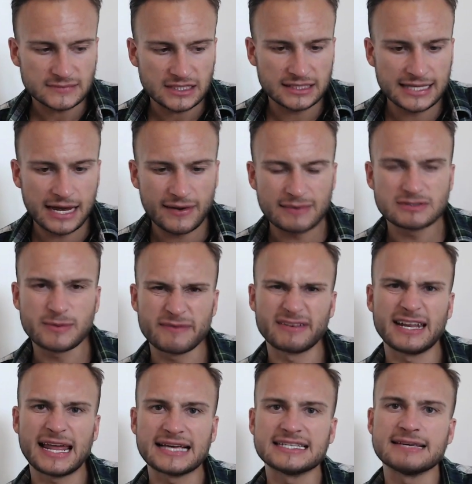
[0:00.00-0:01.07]
Now, he was a bit of a
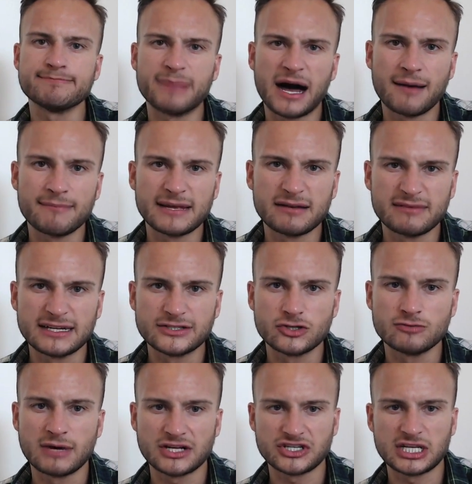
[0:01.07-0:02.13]
lazy bum. He didn't really do
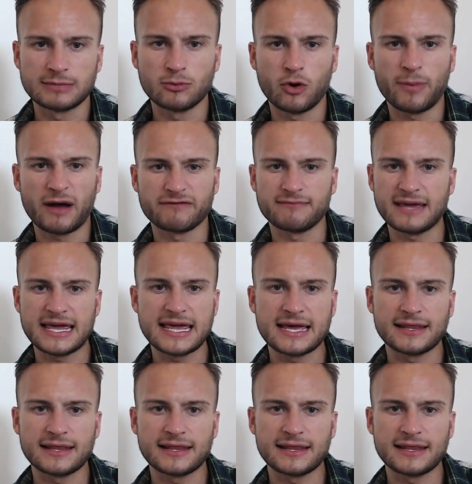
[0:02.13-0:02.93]
much anymore apart from eat.